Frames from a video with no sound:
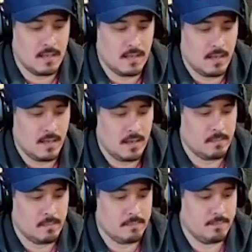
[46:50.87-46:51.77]

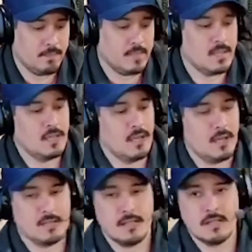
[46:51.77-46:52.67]
Um,
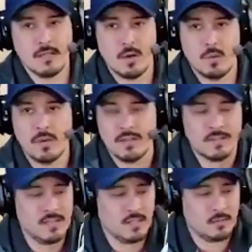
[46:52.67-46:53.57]
I did go with
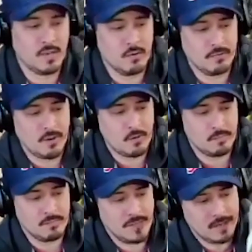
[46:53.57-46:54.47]
the D3O
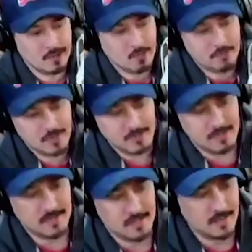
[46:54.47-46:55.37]
foam. I don't know if you can
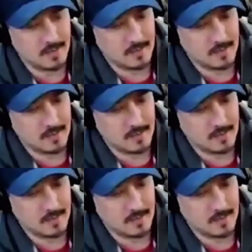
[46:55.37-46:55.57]
see